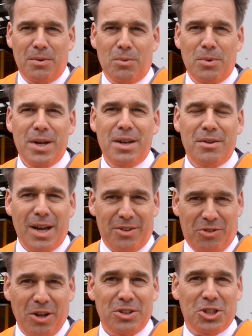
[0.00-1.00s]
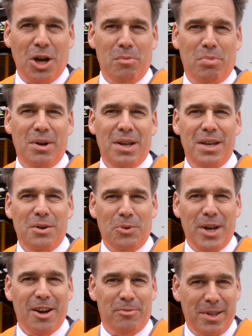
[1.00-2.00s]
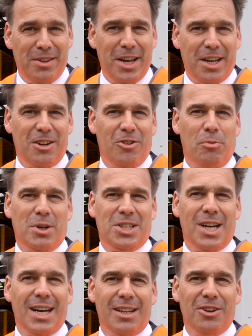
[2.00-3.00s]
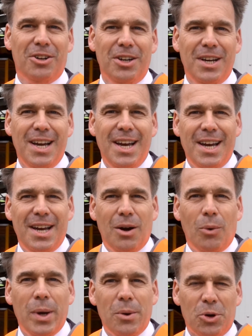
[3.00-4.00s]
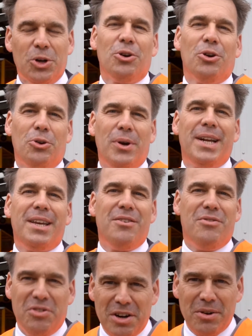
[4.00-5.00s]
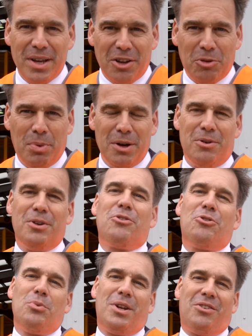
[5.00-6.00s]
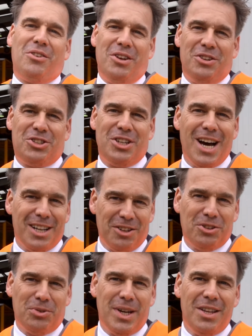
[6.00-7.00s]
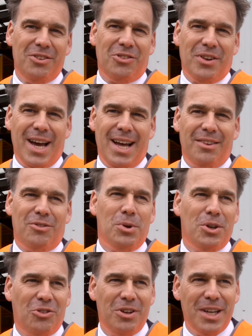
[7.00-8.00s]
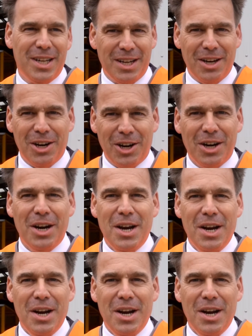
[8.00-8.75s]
We as Dutch company, we have been taken over by Stadler. We were already very experienced with Stadler trains, and we see that our